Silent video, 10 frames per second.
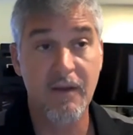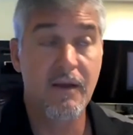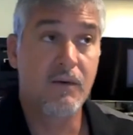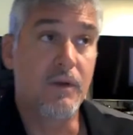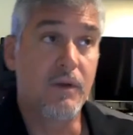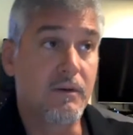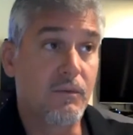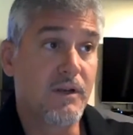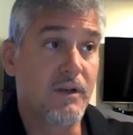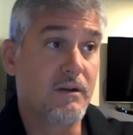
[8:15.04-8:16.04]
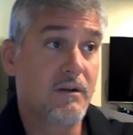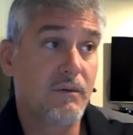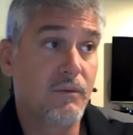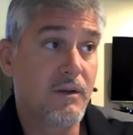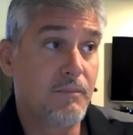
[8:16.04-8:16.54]

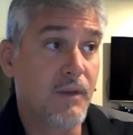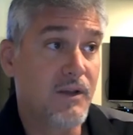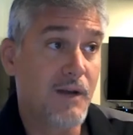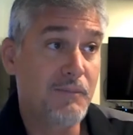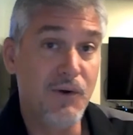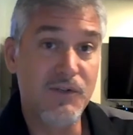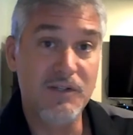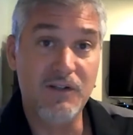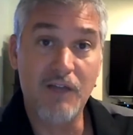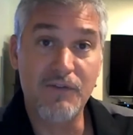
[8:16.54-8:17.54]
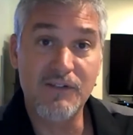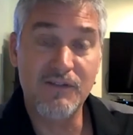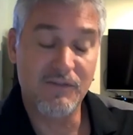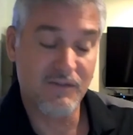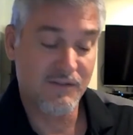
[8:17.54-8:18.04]
When a young person all of a
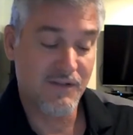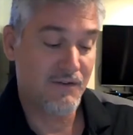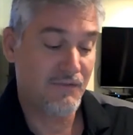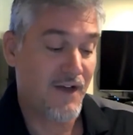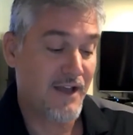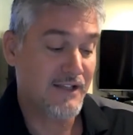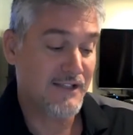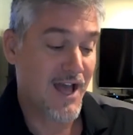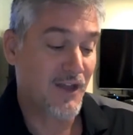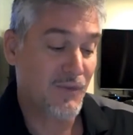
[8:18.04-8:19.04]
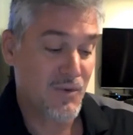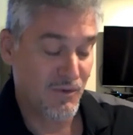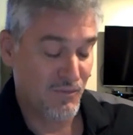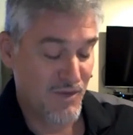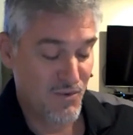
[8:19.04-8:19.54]
sudden finds out, like
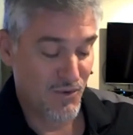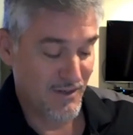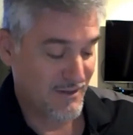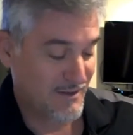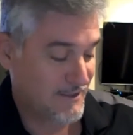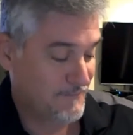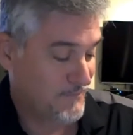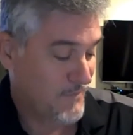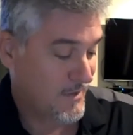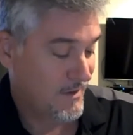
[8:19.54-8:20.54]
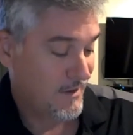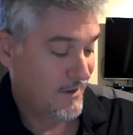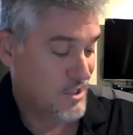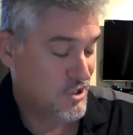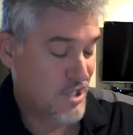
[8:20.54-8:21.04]
we were in a
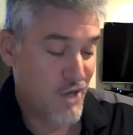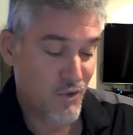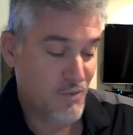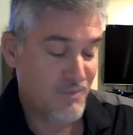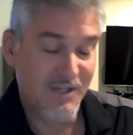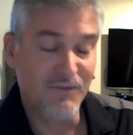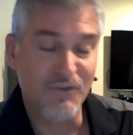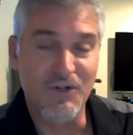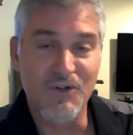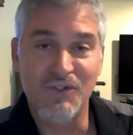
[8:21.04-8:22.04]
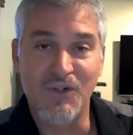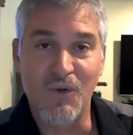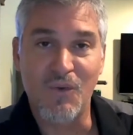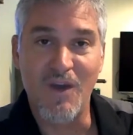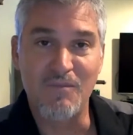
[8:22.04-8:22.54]
J group several years ago
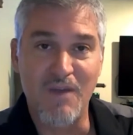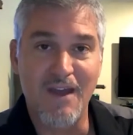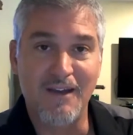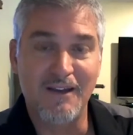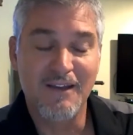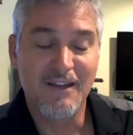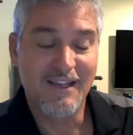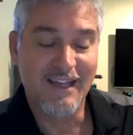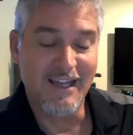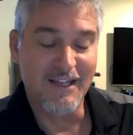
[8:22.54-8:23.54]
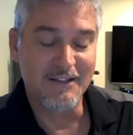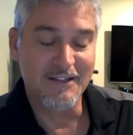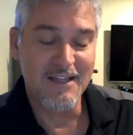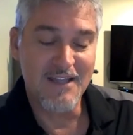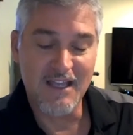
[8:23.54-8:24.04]
in Waimea, and
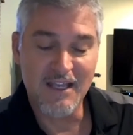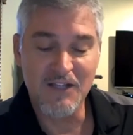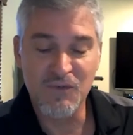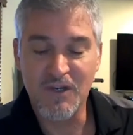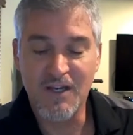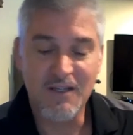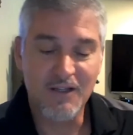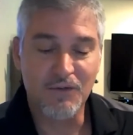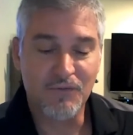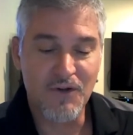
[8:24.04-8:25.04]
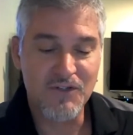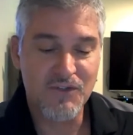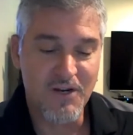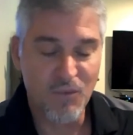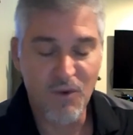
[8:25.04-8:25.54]
the kids were getting a little
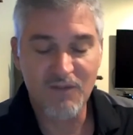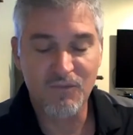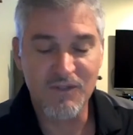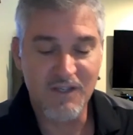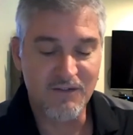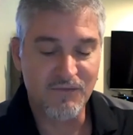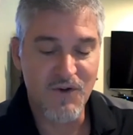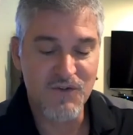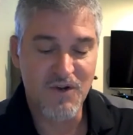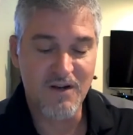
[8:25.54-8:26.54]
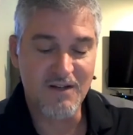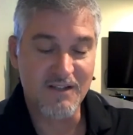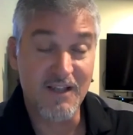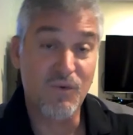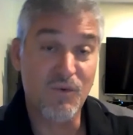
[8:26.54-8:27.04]
frustrated. One of them was getting frustrated, and he
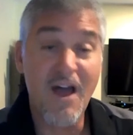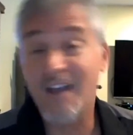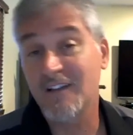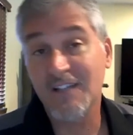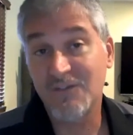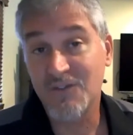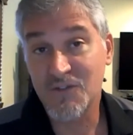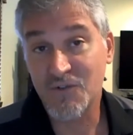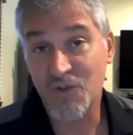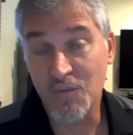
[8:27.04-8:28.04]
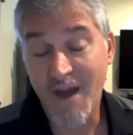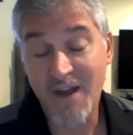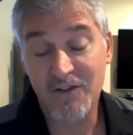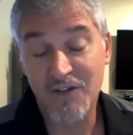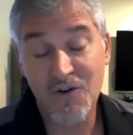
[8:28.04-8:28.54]
says, well, I can leave this group.
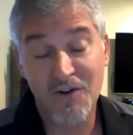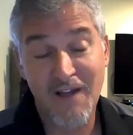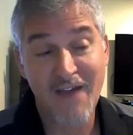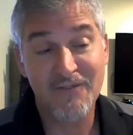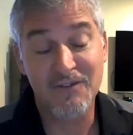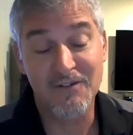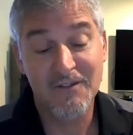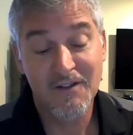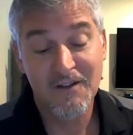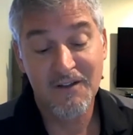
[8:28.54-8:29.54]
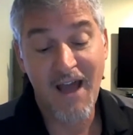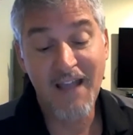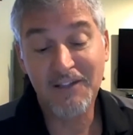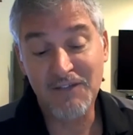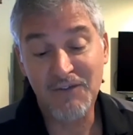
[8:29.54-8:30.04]
You don't have to. I
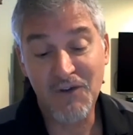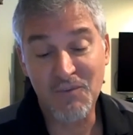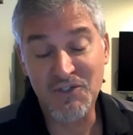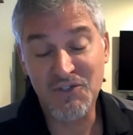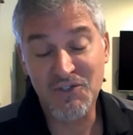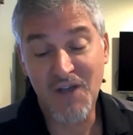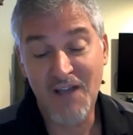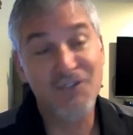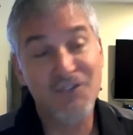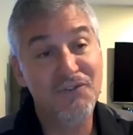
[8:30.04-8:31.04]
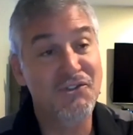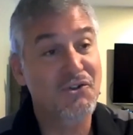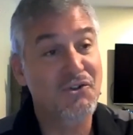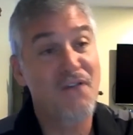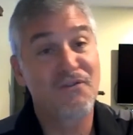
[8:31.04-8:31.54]
can leave here, but I still feel
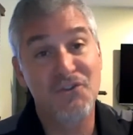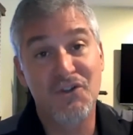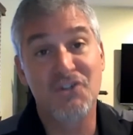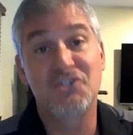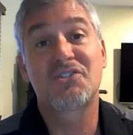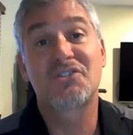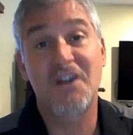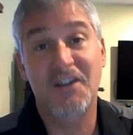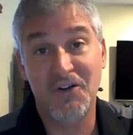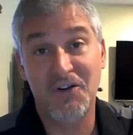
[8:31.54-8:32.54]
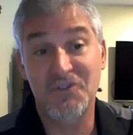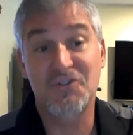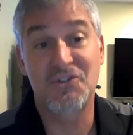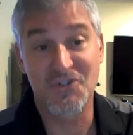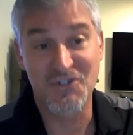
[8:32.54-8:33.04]
sorry for you because you're stuck here. This
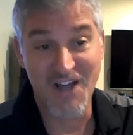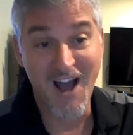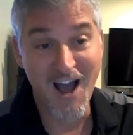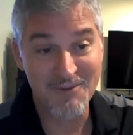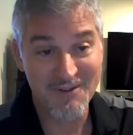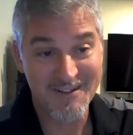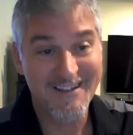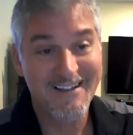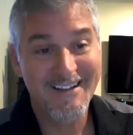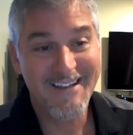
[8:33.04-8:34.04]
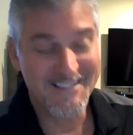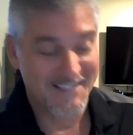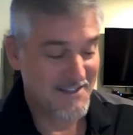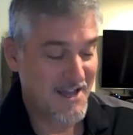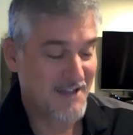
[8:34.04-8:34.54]
is your job. He
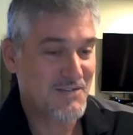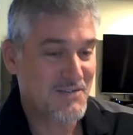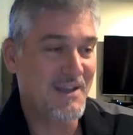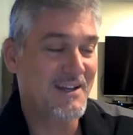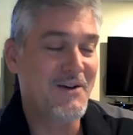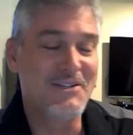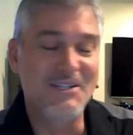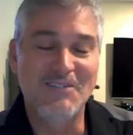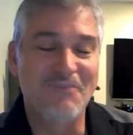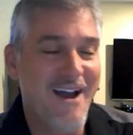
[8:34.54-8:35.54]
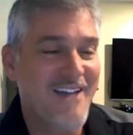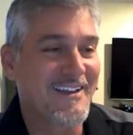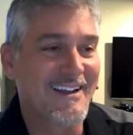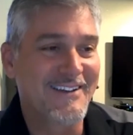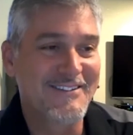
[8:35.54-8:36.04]
said that to me, and I was just
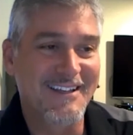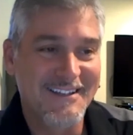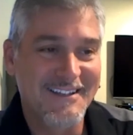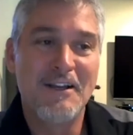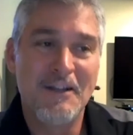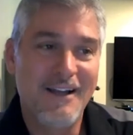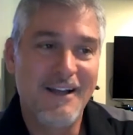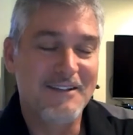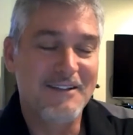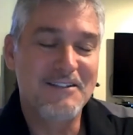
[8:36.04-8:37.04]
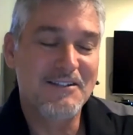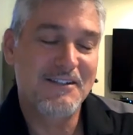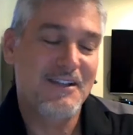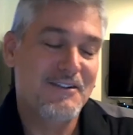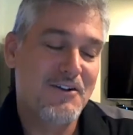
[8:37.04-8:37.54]
smiling. I just
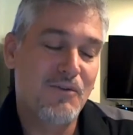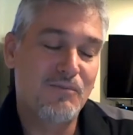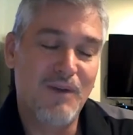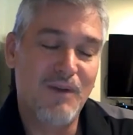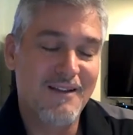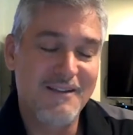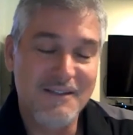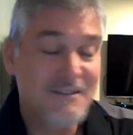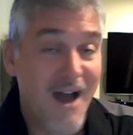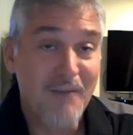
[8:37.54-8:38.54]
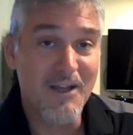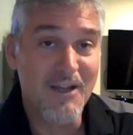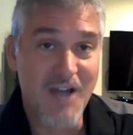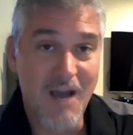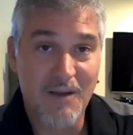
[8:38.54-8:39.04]
said, this is not my
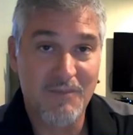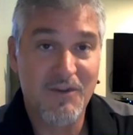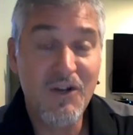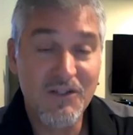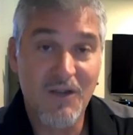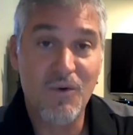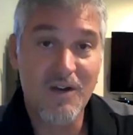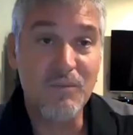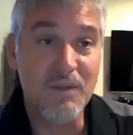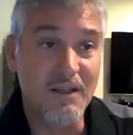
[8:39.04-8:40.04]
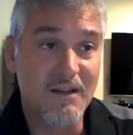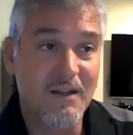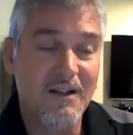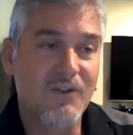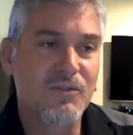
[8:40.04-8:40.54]
job. I'm here because I want to be. And
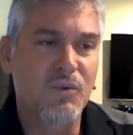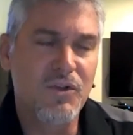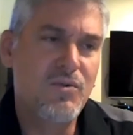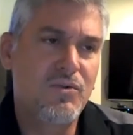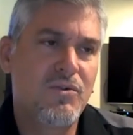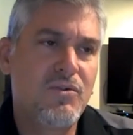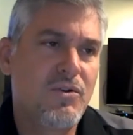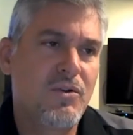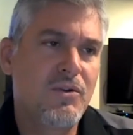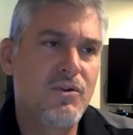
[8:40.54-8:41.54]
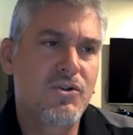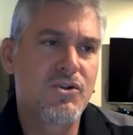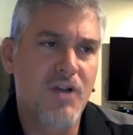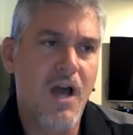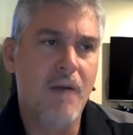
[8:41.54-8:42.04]
he goes, well, you'll lose your
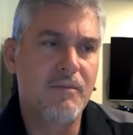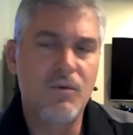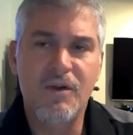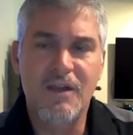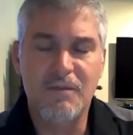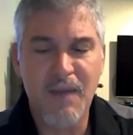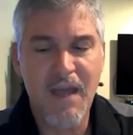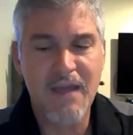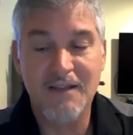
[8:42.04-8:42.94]
job. You won't get paid.